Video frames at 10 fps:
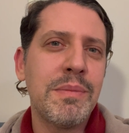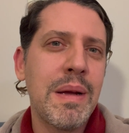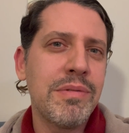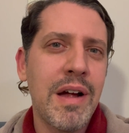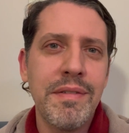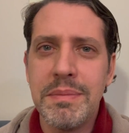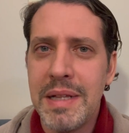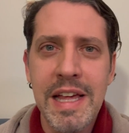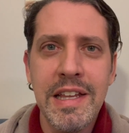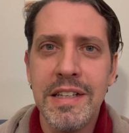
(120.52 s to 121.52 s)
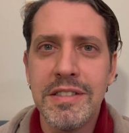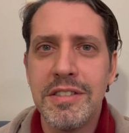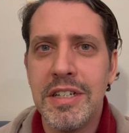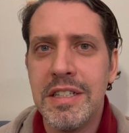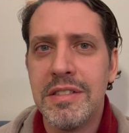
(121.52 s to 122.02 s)
my private playlist.
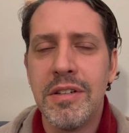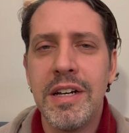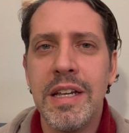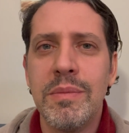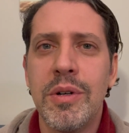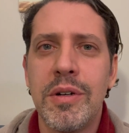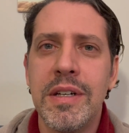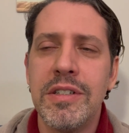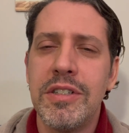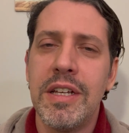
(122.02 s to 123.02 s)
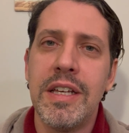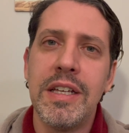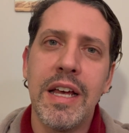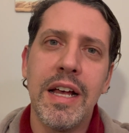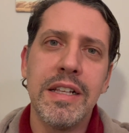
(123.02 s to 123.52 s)
She's not anymore, and
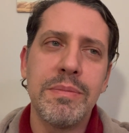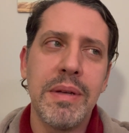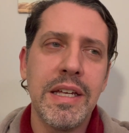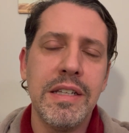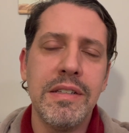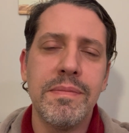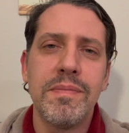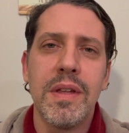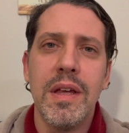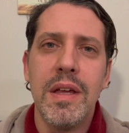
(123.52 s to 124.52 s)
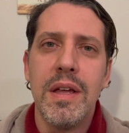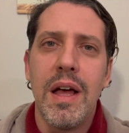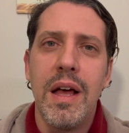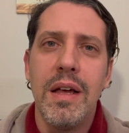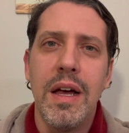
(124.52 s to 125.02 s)
she has been,
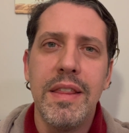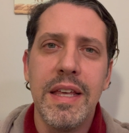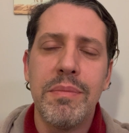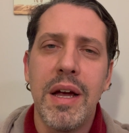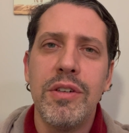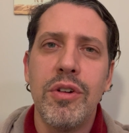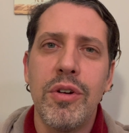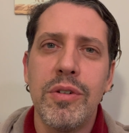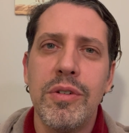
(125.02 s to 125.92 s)
I think, by no